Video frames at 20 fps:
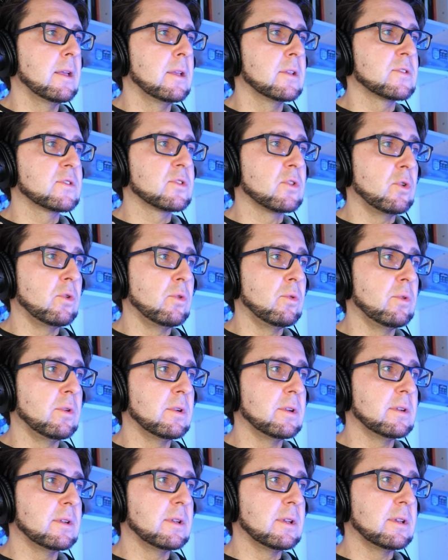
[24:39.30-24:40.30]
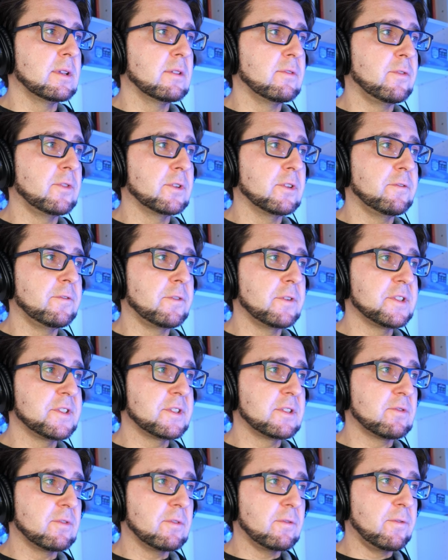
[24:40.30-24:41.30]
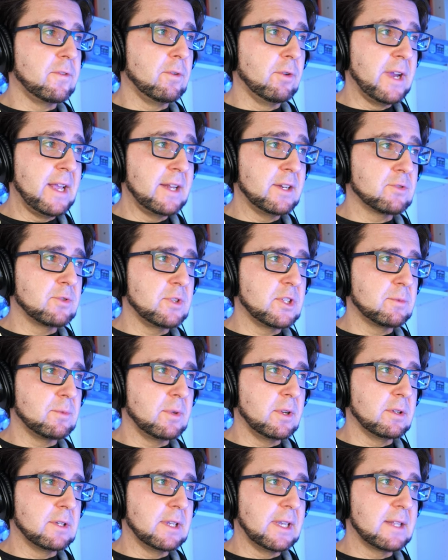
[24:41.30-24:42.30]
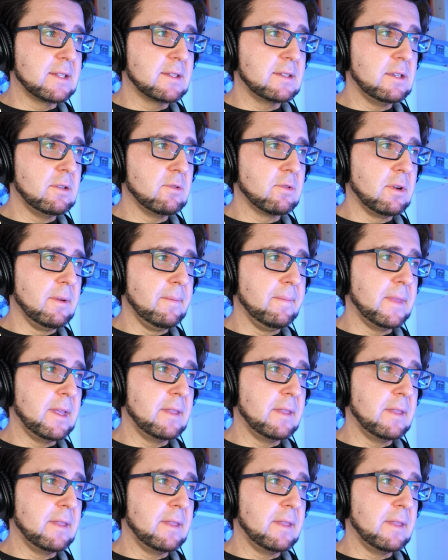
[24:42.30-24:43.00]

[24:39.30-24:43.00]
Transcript: So for the first four entries, we're going to get 0,